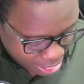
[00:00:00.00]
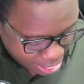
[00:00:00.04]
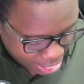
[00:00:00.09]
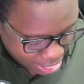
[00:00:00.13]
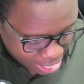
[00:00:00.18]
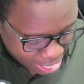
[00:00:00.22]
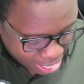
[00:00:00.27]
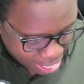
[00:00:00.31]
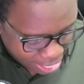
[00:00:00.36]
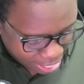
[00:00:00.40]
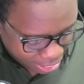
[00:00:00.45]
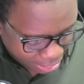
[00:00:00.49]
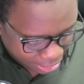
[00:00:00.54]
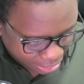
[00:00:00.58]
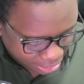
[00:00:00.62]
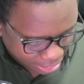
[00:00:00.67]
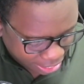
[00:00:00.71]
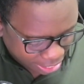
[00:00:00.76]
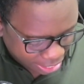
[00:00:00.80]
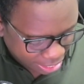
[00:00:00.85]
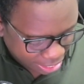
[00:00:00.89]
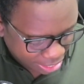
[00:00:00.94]
and
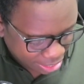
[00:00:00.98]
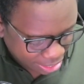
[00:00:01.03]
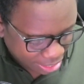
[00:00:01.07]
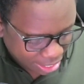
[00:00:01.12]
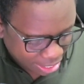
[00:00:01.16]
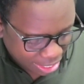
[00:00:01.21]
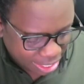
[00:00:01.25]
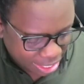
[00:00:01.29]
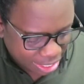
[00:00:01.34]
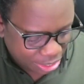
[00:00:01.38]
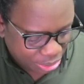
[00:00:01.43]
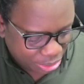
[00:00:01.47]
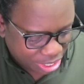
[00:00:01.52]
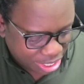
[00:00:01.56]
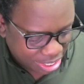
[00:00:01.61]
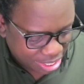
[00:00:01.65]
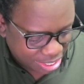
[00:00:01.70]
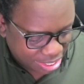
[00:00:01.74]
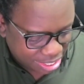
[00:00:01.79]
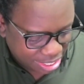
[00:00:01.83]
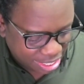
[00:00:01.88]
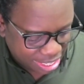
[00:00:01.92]
you
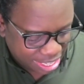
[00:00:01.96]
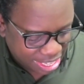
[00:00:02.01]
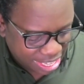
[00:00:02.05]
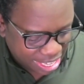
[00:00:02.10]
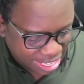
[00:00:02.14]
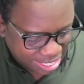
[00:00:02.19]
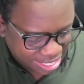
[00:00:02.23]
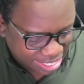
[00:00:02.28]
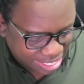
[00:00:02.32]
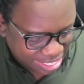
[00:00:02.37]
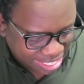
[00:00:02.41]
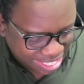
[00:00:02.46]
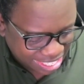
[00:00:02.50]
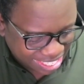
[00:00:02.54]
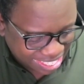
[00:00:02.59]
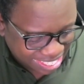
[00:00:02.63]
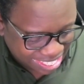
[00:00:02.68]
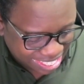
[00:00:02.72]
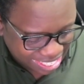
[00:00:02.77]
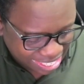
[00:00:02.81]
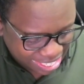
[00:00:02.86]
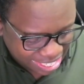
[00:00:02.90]
can see there it
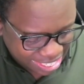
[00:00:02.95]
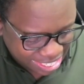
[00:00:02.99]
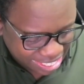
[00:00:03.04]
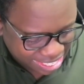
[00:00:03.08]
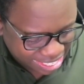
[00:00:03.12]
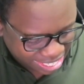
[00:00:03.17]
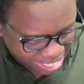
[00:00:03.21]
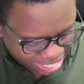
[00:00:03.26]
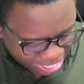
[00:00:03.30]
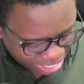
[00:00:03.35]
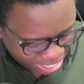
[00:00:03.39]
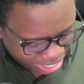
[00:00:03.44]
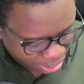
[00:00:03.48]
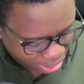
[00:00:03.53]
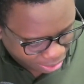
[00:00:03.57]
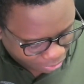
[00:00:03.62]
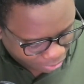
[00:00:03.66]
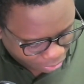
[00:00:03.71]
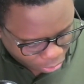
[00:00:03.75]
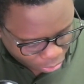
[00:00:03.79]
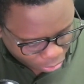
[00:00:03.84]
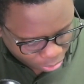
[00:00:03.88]
says EZ
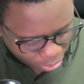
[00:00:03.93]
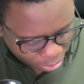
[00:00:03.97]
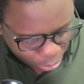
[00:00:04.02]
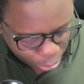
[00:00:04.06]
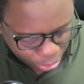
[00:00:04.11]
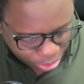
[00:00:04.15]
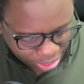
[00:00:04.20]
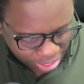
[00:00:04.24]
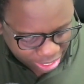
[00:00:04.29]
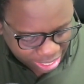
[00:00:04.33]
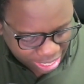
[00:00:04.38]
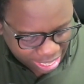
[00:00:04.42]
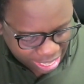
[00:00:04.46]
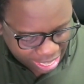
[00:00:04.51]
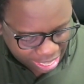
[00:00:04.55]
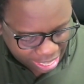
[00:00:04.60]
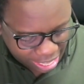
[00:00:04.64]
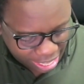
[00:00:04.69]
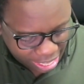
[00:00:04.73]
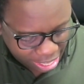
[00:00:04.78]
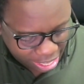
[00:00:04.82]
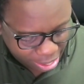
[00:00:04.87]
Evo with
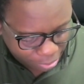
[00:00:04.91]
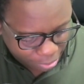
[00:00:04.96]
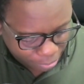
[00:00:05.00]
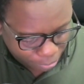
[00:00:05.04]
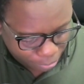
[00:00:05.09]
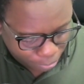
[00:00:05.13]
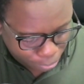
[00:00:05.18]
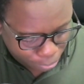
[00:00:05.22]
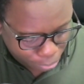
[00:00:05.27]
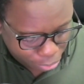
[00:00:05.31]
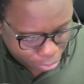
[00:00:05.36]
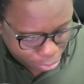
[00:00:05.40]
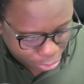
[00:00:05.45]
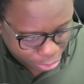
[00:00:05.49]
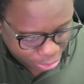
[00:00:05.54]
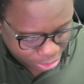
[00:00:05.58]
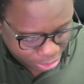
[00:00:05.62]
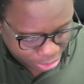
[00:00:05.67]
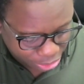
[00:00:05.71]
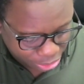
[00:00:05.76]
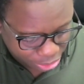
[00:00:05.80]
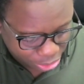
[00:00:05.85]
the
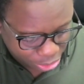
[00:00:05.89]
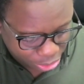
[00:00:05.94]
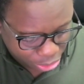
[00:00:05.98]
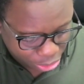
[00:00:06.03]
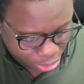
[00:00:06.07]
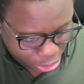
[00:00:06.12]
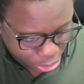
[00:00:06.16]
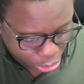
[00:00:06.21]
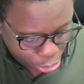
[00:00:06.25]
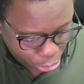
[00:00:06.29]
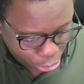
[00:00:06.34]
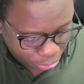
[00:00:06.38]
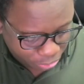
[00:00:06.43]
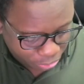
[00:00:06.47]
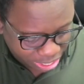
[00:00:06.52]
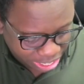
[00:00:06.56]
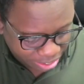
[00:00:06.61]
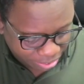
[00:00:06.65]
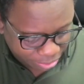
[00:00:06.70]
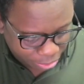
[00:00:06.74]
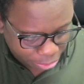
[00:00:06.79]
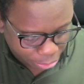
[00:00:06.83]

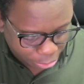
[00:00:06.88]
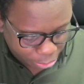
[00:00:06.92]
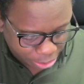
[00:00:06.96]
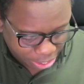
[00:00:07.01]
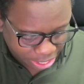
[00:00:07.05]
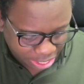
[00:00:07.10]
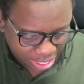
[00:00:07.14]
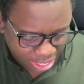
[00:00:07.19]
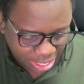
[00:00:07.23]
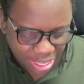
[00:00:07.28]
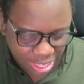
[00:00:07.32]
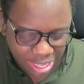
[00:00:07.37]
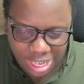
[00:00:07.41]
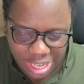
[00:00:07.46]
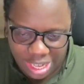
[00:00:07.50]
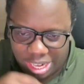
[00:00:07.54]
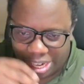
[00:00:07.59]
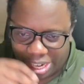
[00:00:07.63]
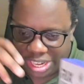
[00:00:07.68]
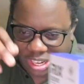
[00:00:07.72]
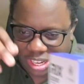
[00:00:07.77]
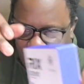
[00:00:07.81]
M.25 thread,
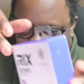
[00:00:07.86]
and you